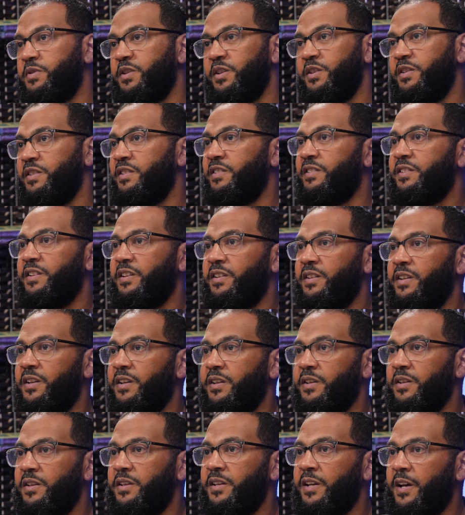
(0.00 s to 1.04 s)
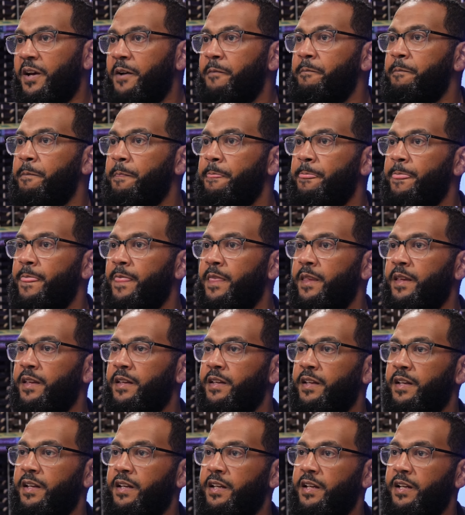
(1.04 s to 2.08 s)
Persians had
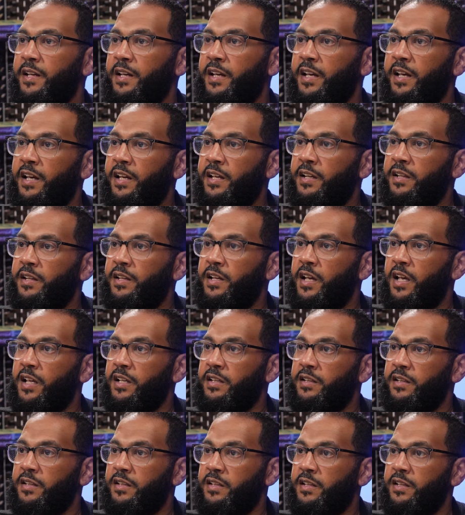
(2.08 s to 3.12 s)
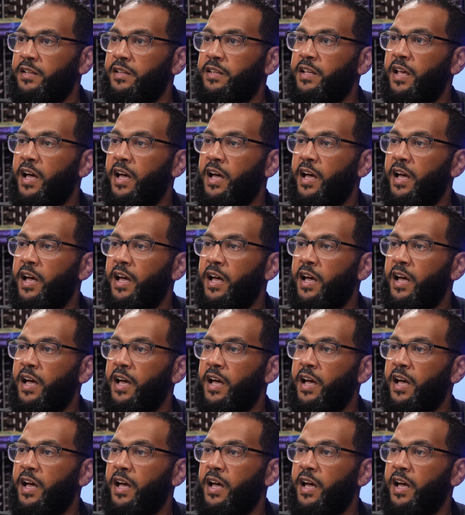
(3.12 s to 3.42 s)
tribes. Turks had tribes.